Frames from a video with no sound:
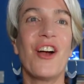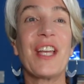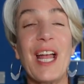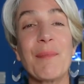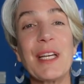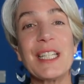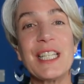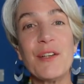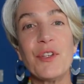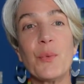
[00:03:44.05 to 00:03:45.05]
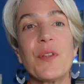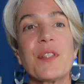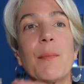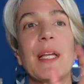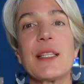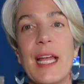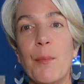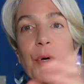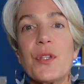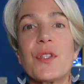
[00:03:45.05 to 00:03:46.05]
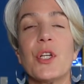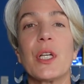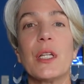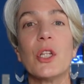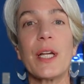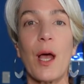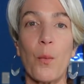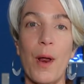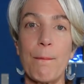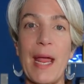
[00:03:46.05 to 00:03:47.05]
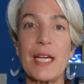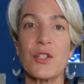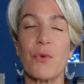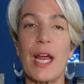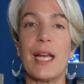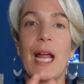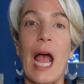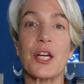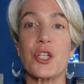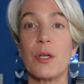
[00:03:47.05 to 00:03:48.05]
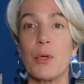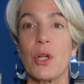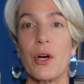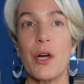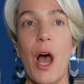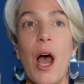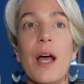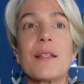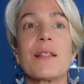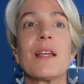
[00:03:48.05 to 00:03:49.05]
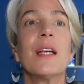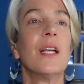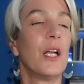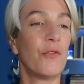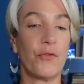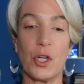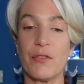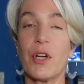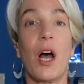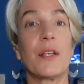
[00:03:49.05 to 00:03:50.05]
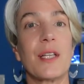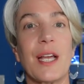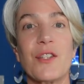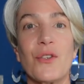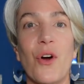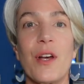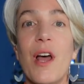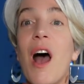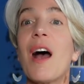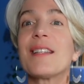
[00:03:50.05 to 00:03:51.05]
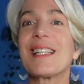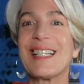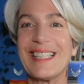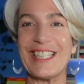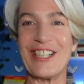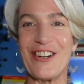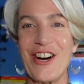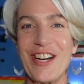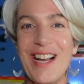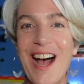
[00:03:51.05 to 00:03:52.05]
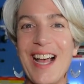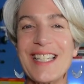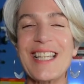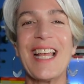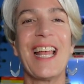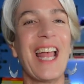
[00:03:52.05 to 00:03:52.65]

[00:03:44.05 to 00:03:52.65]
Okay, I'm going to leave you with some examples so you can look at what makes writing actionable or not, full of context or not, clear or not,